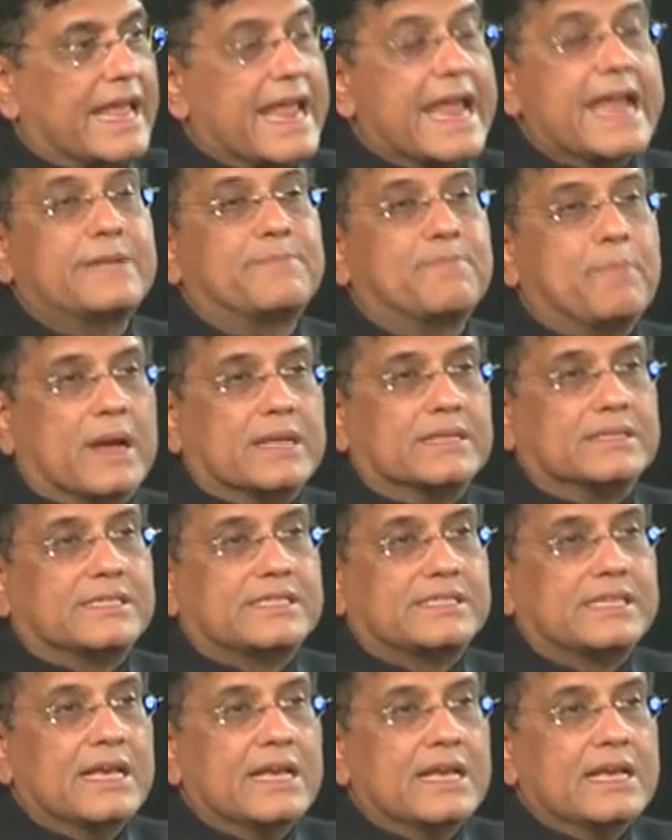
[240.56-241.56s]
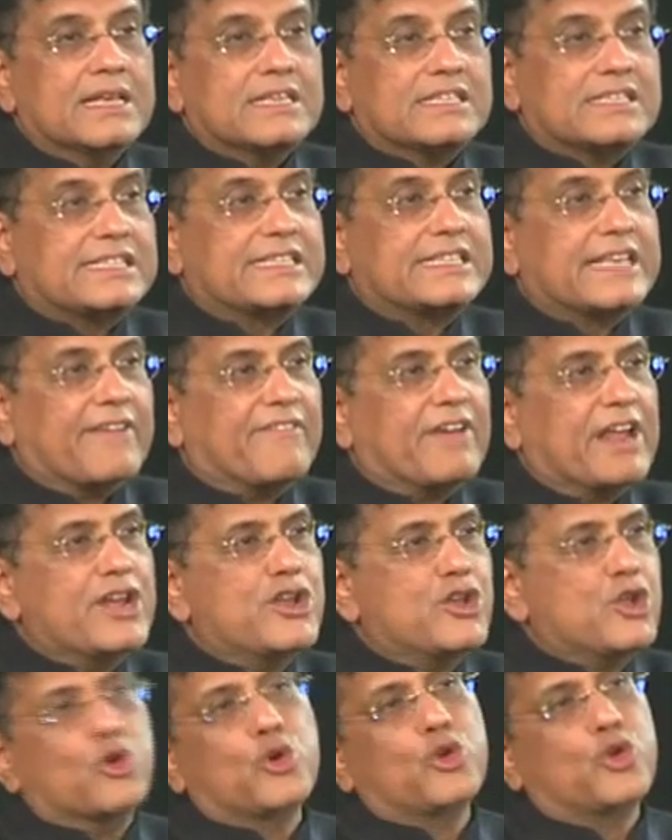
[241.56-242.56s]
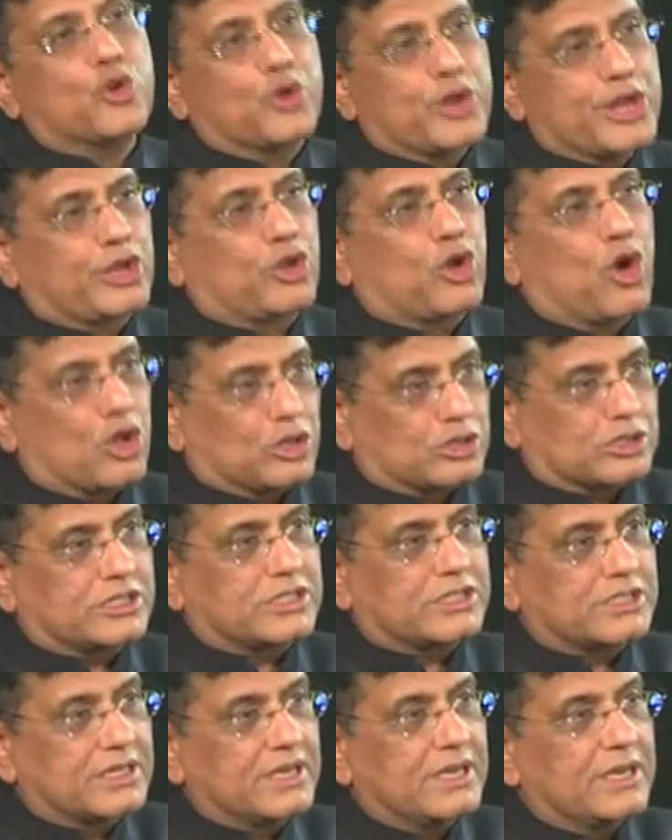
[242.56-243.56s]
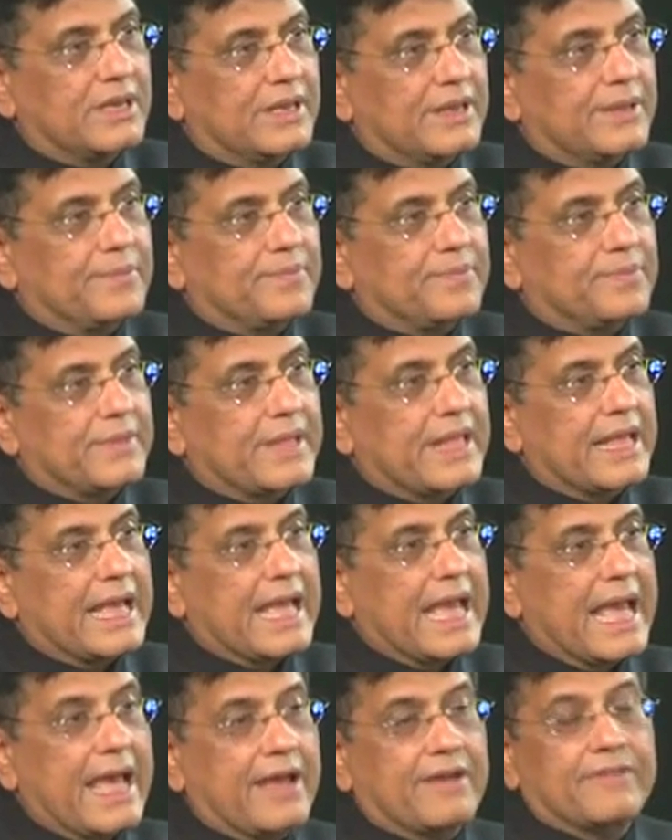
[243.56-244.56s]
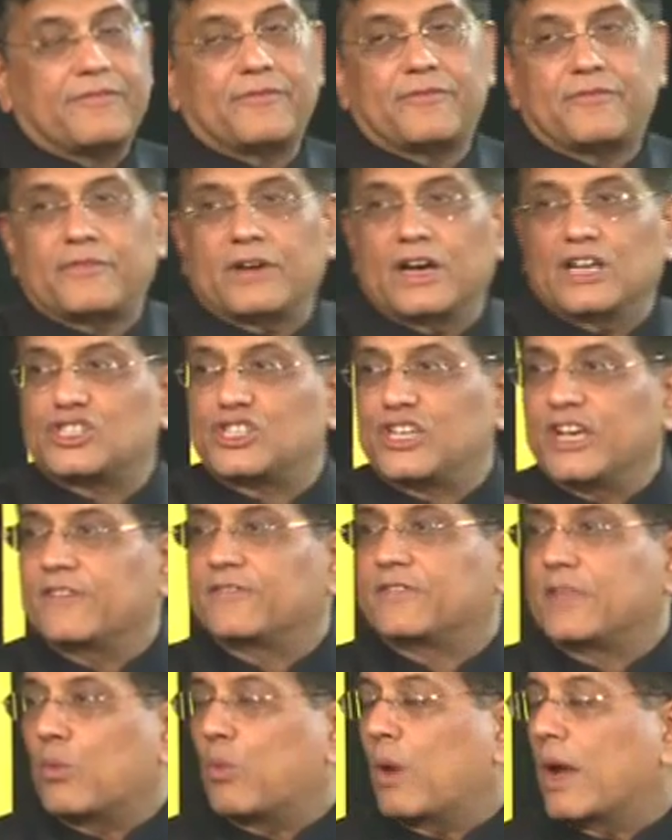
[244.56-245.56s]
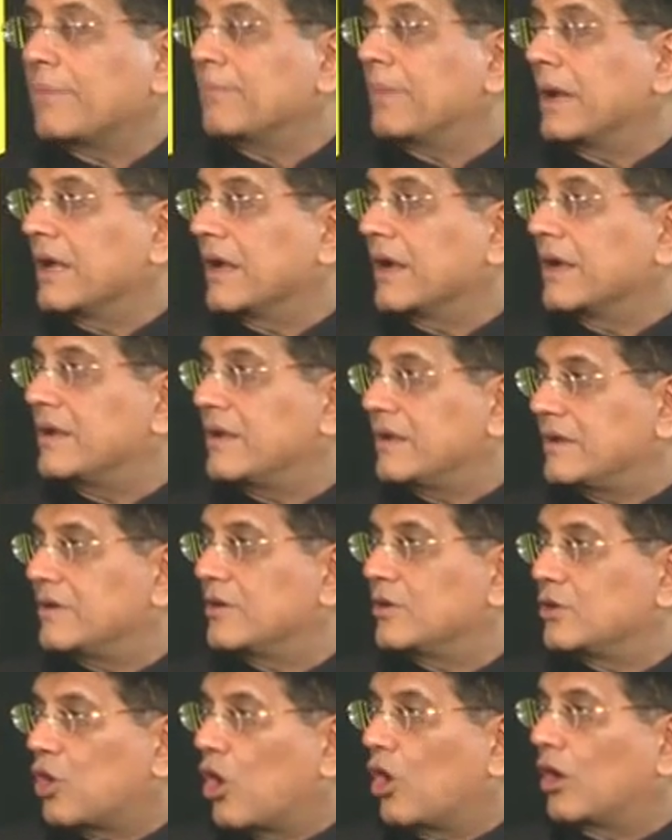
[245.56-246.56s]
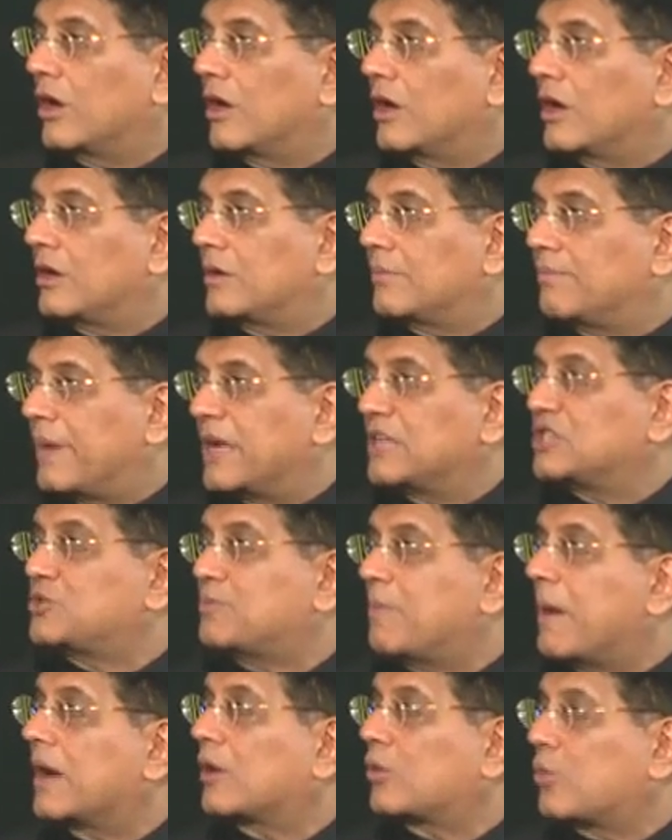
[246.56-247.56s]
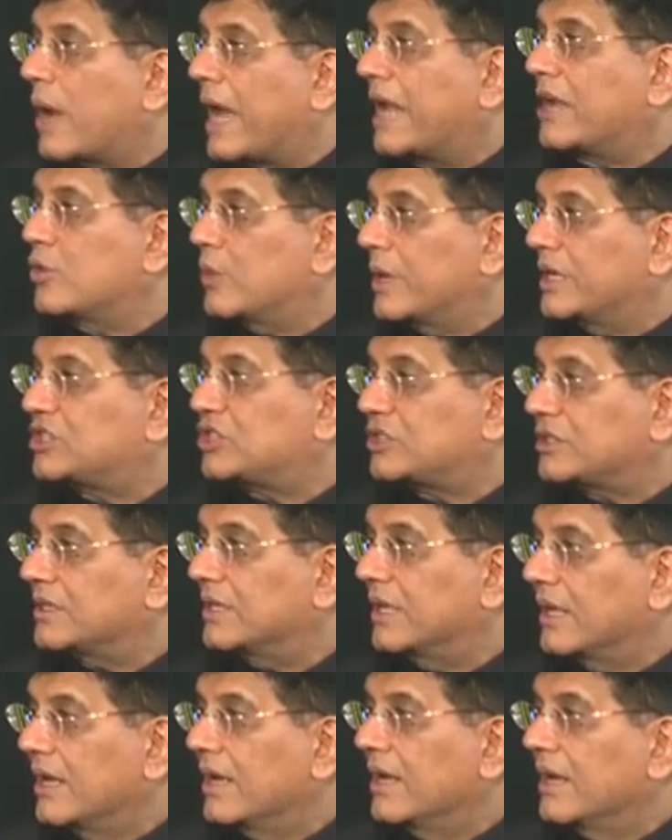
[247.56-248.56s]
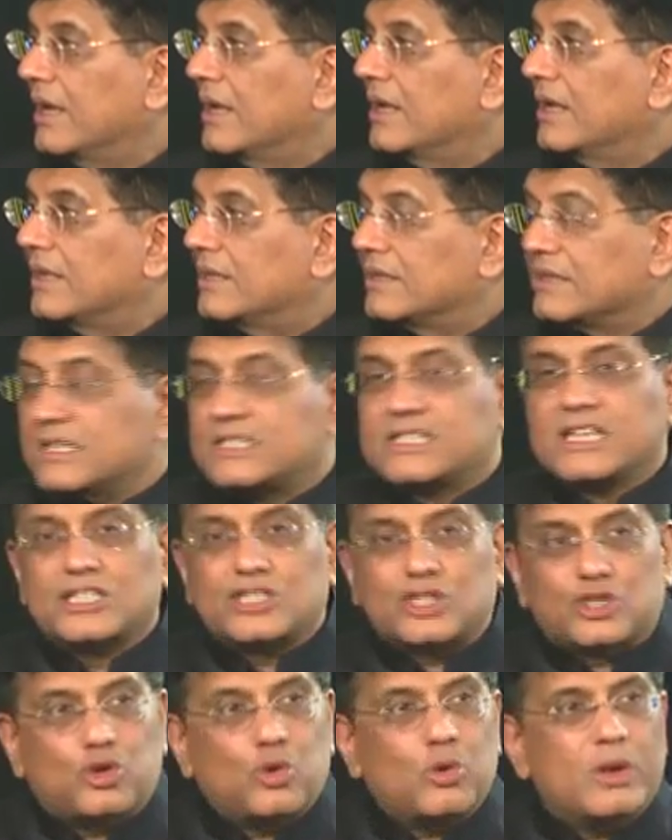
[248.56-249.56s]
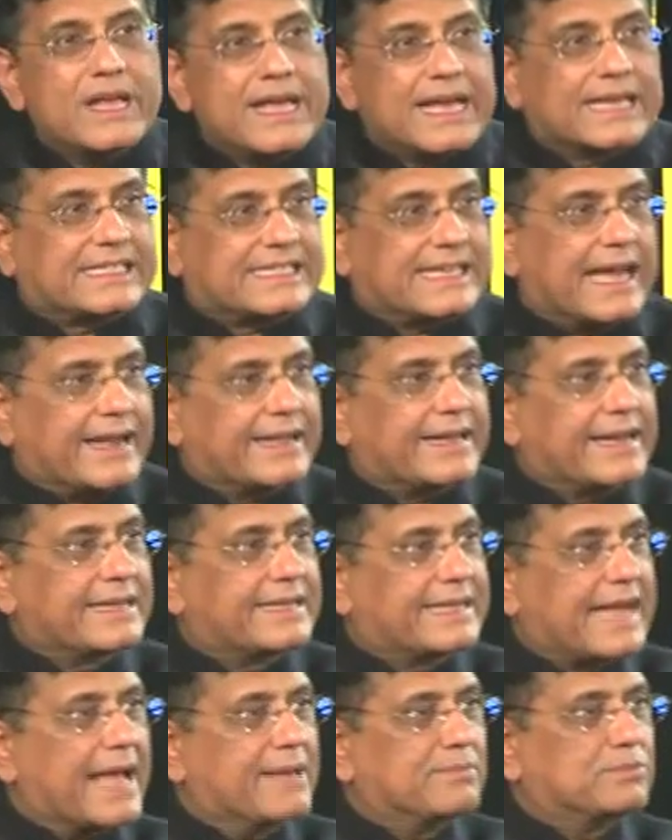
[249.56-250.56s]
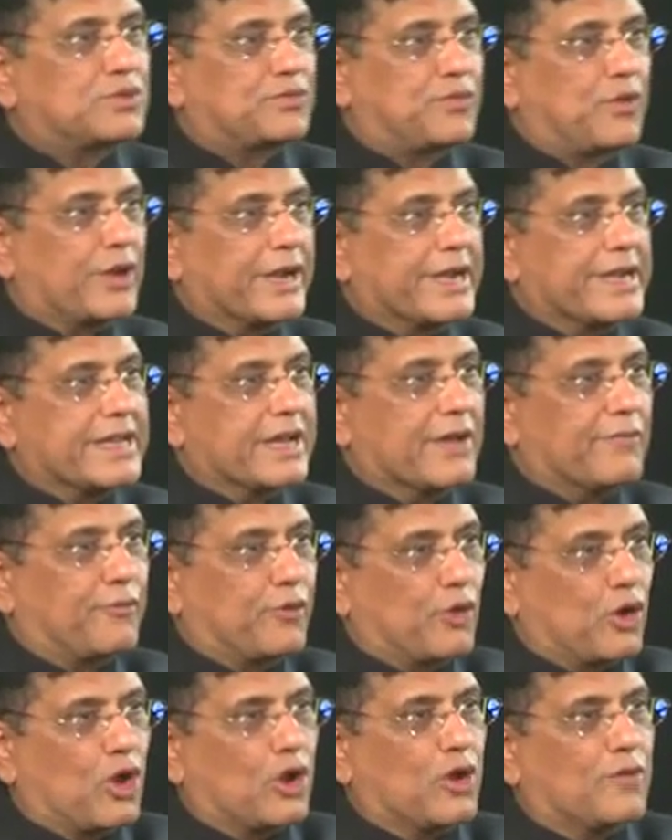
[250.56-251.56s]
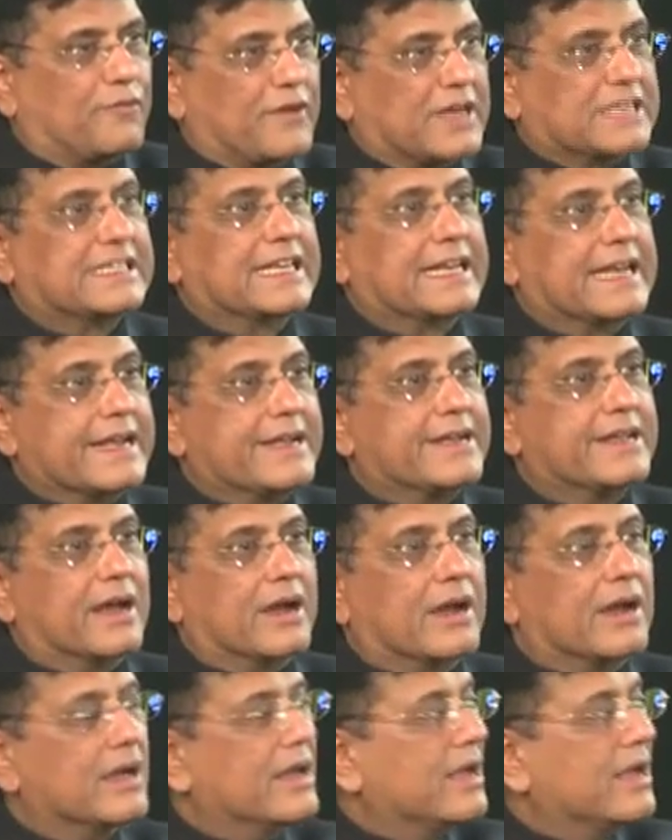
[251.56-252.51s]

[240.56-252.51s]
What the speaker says: 8 months, 7 new unicorns have achieved the $1 billion benchmark valuation. This is truly exciting times for India, for all of us in India,